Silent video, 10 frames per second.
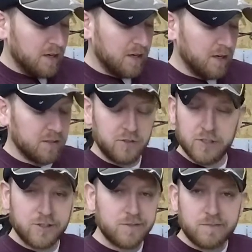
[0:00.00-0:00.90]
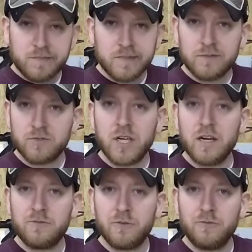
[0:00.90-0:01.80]
uh, just
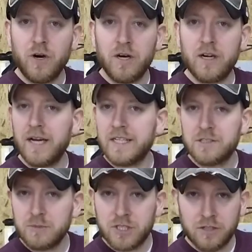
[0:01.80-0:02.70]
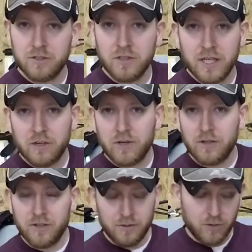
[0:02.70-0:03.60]
kind of for fun. I had some material laying
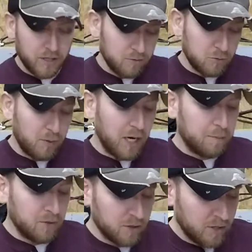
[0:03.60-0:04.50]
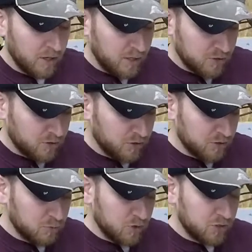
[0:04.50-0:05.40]
around anyway that was poplar. So
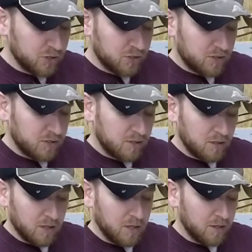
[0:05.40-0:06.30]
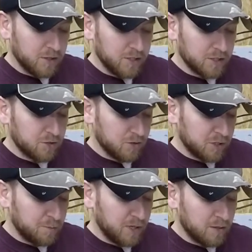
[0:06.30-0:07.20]
this was just an initial
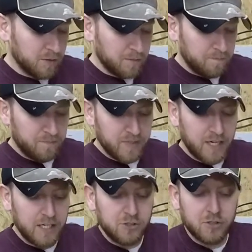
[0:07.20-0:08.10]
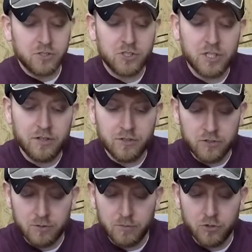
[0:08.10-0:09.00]
experiment. As you can see, the
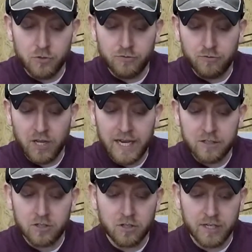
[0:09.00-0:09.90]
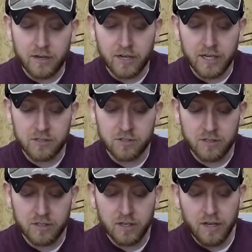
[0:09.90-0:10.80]
subdued flag turned out
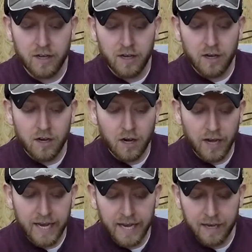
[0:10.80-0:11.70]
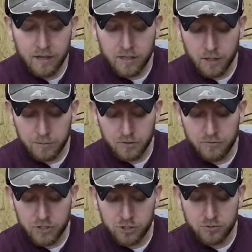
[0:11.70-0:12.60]
excellent. I had a couple
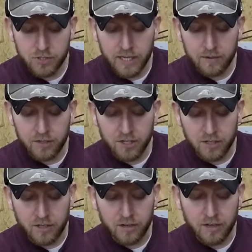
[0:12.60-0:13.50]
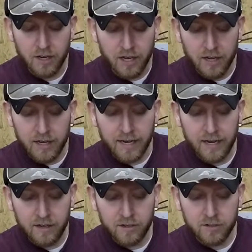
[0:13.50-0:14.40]
of issues down here,
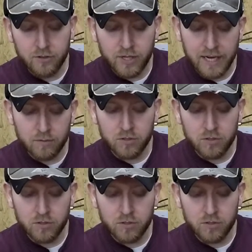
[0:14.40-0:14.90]
and you can't